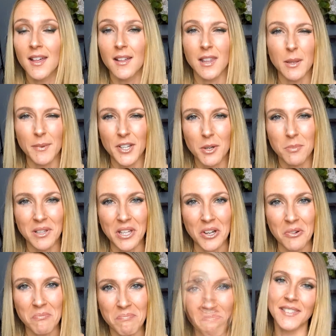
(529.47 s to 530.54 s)
Let me know
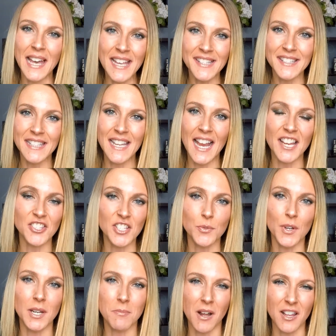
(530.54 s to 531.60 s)
below. Lastly, I just
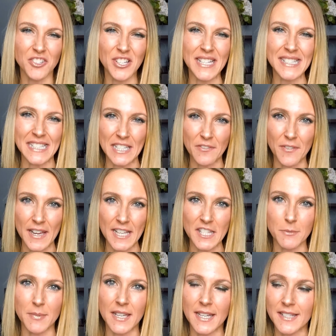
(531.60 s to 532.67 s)
want to apologize in advance
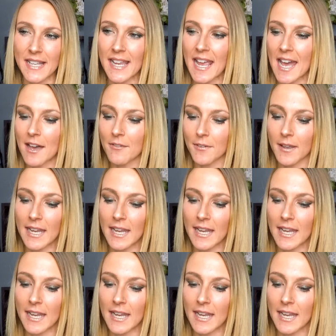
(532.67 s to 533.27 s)
because I have